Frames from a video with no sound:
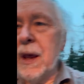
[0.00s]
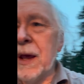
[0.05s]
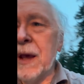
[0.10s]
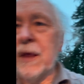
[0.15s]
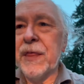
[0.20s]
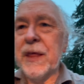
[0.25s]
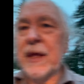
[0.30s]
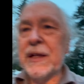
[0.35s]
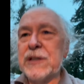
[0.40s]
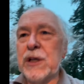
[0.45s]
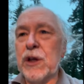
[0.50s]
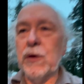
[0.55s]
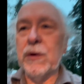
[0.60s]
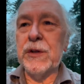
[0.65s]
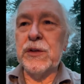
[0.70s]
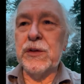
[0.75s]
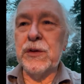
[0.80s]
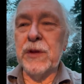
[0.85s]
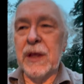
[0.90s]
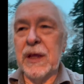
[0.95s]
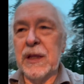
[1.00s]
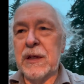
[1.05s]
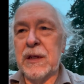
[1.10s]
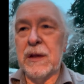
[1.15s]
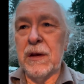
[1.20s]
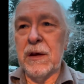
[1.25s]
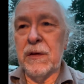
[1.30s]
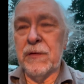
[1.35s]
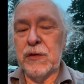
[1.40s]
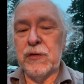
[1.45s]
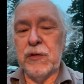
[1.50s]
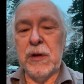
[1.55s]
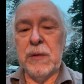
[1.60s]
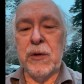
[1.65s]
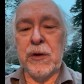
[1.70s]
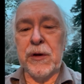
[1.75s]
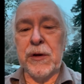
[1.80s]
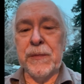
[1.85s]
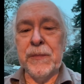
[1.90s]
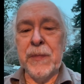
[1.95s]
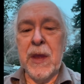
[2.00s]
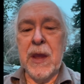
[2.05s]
things that go into the end of a drill motor,